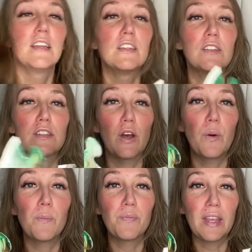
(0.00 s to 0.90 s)

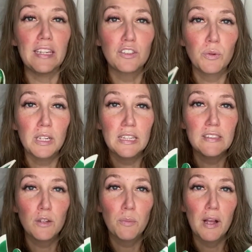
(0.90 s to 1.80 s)
So each one of these
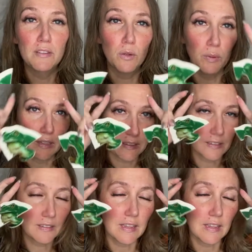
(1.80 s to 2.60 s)
are puzzle pieces.